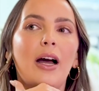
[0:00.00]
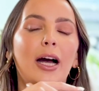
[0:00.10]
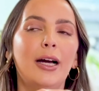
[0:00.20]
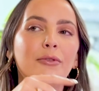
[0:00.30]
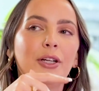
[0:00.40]

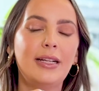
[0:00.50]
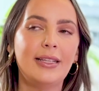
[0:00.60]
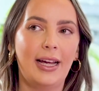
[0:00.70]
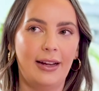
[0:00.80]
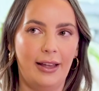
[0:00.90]
I'm trying to
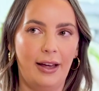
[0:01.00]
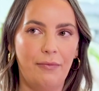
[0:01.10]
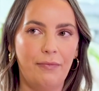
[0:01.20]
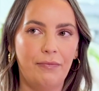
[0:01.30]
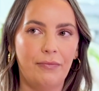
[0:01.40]
say to
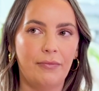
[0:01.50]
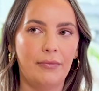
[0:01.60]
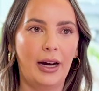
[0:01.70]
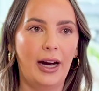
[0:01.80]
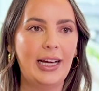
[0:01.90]
them,
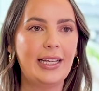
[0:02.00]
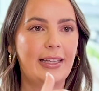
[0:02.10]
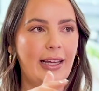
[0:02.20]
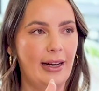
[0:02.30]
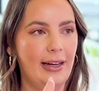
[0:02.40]
I
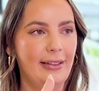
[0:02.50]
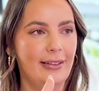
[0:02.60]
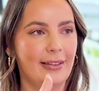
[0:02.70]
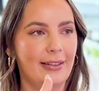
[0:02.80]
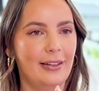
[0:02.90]
get it.
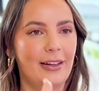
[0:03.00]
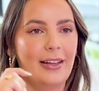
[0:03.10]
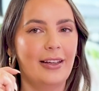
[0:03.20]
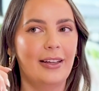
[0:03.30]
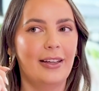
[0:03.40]

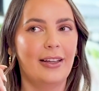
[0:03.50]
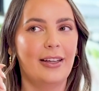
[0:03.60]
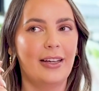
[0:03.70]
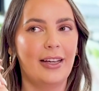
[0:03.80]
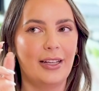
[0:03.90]

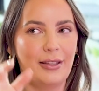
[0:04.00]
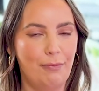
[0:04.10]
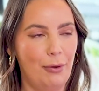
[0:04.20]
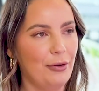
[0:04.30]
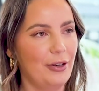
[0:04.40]
It's
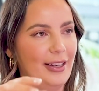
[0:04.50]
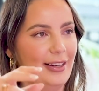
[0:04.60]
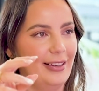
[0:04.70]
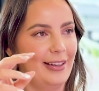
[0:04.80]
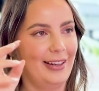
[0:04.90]

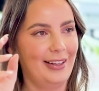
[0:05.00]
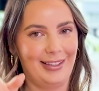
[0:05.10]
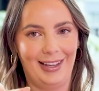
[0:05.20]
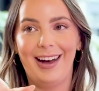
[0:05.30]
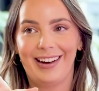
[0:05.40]
boring and it
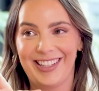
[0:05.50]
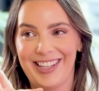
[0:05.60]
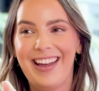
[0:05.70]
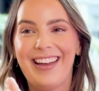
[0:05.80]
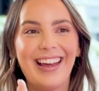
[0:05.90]

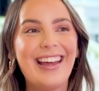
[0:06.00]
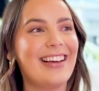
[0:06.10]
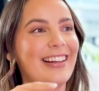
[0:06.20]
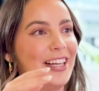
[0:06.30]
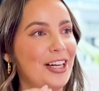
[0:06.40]
sucks.
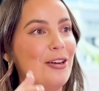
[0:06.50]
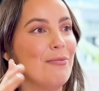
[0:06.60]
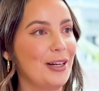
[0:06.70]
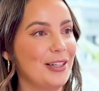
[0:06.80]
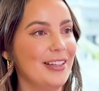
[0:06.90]
Cleaning your
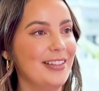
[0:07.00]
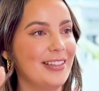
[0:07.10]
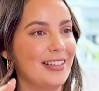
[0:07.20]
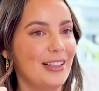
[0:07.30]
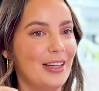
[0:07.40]

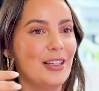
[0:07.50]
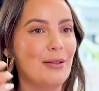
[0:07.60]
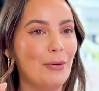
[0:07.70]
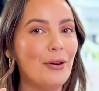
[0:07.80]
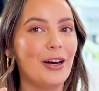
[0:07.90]
brushes is
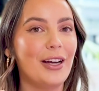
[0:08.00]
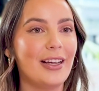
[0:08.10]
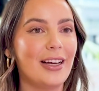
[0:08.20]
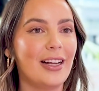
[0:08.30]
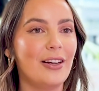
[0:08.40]

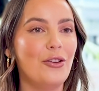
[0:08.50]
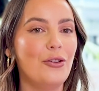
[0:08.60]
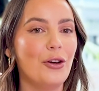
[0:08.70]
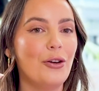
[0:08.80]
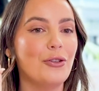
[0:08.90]
boring, and you
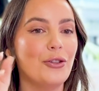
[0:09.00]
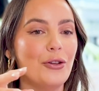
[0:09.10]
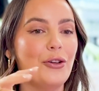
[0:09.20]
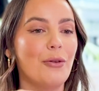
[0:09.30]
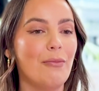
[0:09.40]
don't do
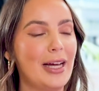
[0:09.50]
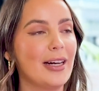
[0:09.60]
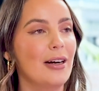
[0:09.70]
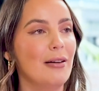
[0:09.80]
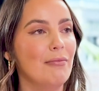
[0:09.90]
your
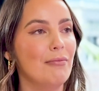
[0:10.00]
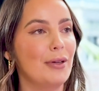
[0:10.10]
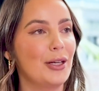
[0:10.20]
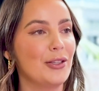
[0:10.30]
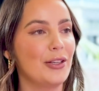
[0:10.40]
makeup
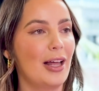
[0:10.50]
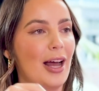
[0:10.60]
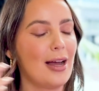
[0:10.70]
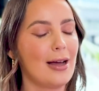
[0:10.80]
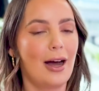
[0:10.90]
because you're
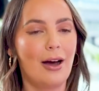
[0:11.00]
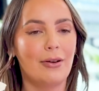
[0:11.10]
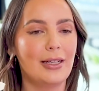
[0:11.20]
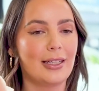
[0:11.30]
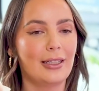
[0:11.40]
like, can't
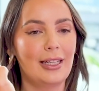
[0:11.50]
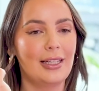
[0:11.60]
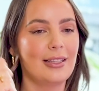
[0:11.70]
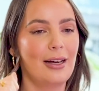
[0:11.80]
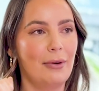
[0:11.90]
wait to clean
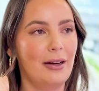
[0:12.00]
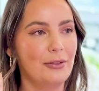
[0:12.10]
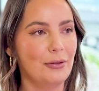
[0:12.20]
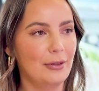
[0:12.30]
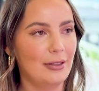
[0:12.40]
this up
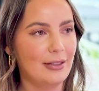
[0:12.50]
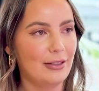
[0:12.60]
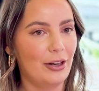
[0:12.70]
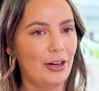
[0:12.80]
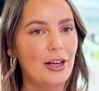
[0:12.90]
afterwards,
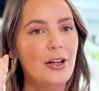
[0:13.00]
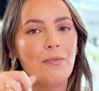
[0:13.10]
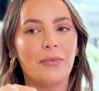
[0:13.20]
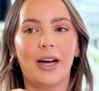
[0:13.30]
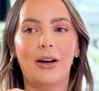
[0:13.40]

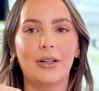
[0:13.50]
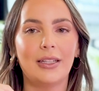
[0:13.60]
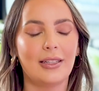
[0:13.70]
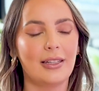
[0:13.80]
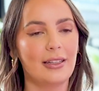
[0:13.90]
can't
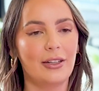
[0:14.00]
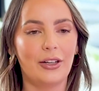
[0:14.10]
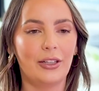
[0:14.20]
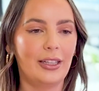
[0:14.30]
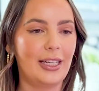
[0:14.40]
wait
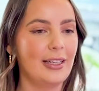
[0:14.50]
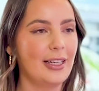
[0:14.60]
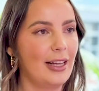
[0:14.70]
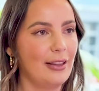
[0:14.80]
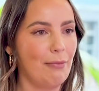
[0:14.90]
to, clean
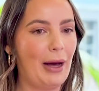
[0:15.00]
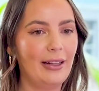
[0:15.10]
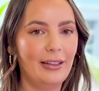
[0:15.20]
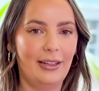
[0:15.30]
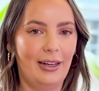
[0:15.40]
down the
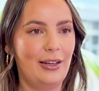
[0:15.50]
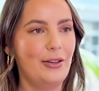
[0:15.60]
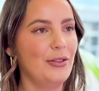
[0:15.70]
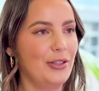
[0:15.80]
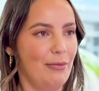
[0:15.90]
palette I
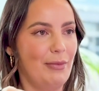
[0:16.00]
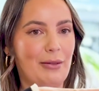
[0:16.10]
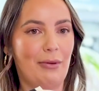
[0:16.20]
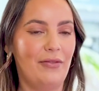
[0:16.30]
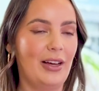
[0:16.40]
use to
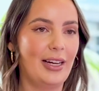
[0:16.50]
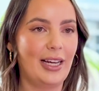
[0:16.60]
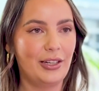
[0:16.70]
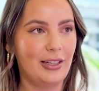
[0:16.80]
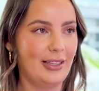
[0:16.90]
mix my
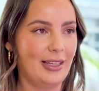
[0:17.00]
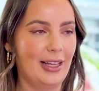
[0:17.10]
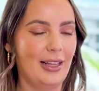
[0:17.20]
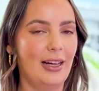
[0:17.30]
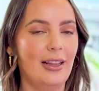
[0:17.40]
foundations
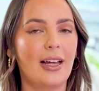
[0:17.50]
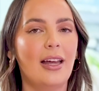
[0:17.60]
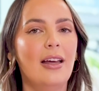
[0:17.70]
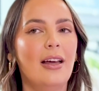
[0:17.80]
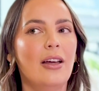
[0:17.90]
together. Like,
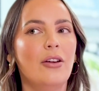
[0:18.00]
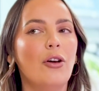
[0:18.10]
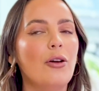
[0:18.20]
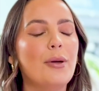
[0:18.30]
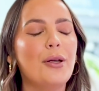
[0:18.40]

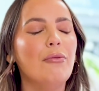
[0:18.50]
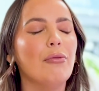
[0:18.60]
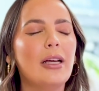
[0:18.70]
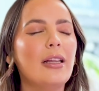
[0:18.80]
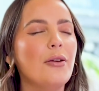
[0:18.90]
nobody
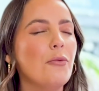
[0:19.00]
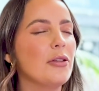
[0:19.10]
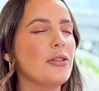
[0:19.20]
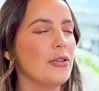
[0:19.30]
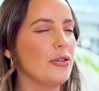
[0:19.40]
really
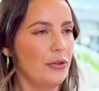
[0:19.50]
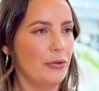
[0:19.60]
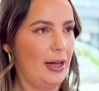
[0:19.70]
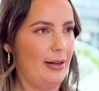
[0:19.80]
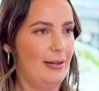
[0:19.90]
wants to do that.